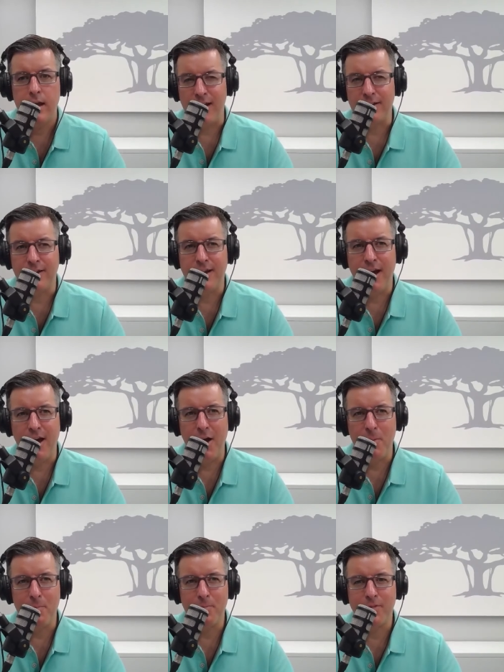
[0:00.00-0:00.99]
likely.
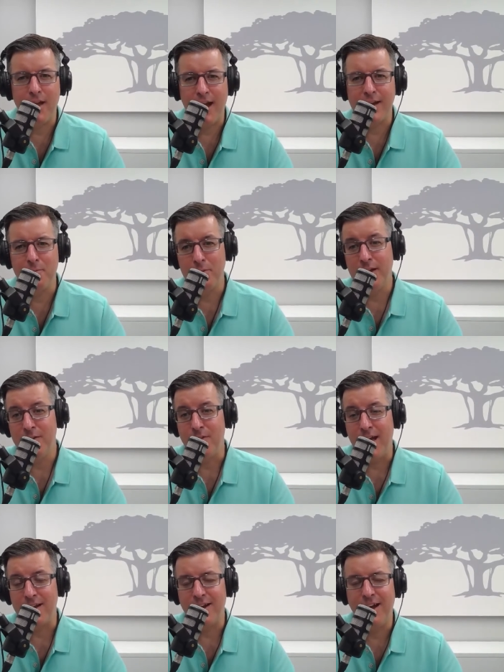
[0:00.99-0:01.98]
Um, I can believe
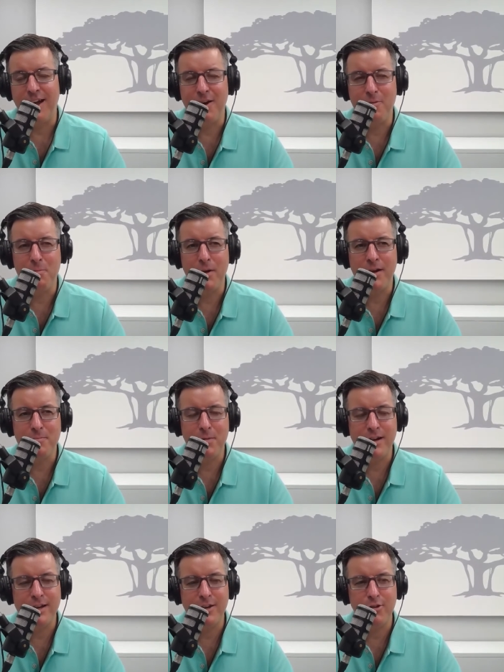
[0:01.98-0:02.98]
that. Uh, but,
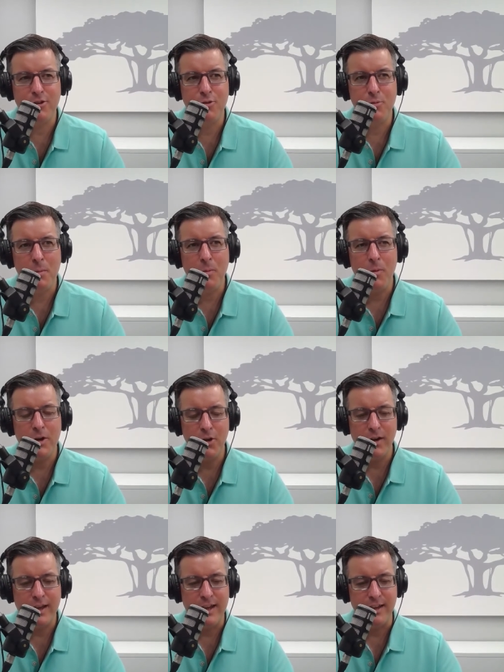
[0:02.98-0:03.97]
but you remember when
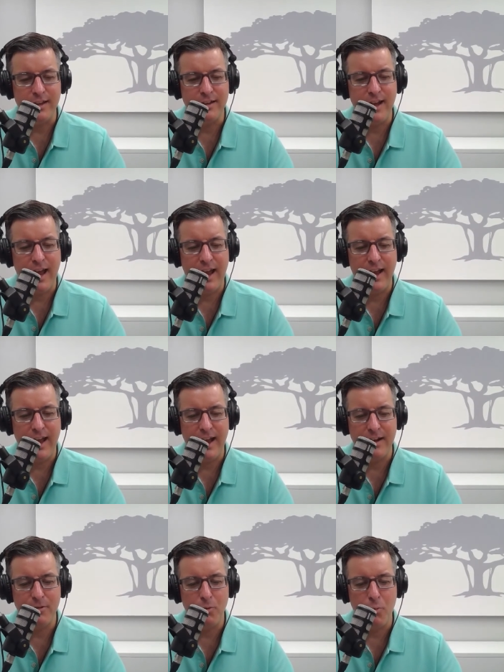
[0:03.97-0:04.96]
you're a kid,
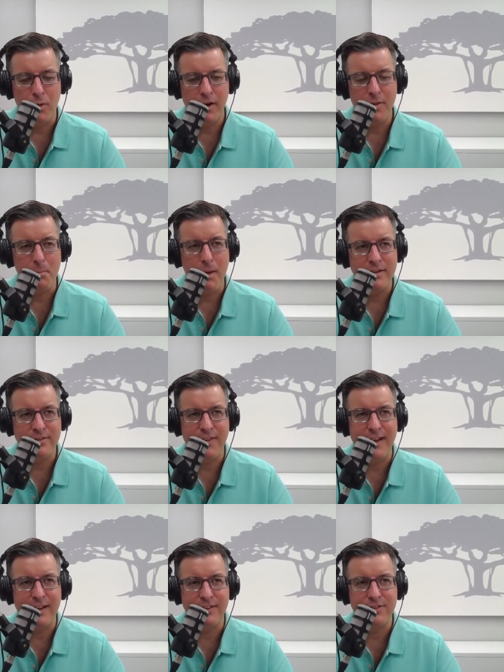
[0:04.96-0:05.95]
And, and one of the best
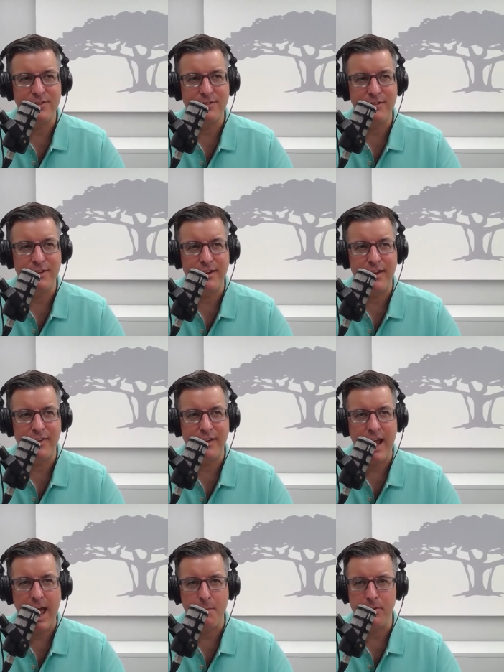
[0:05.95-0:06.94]
things
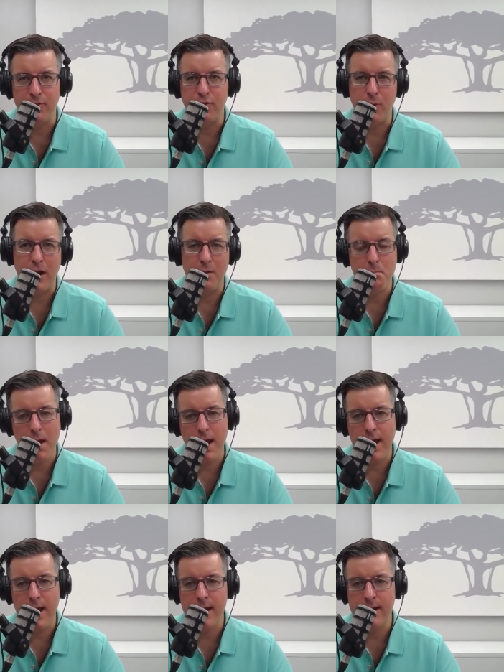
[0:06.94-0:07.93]
that happens around
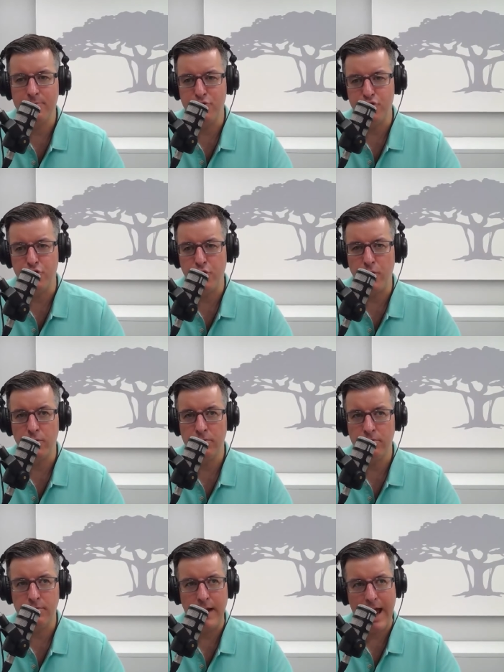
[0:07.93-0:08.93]
May,
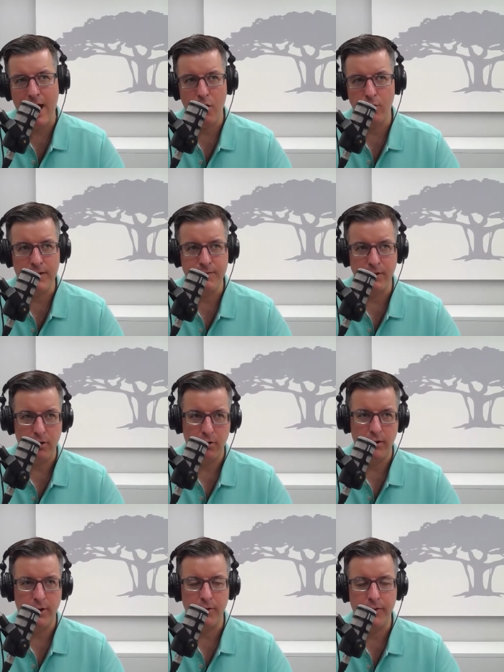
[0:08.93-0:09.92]
June, now even
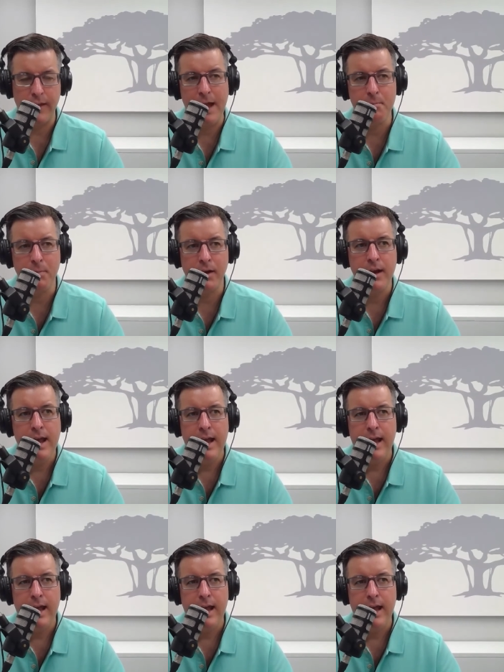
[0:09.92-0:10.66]
earlier than that, but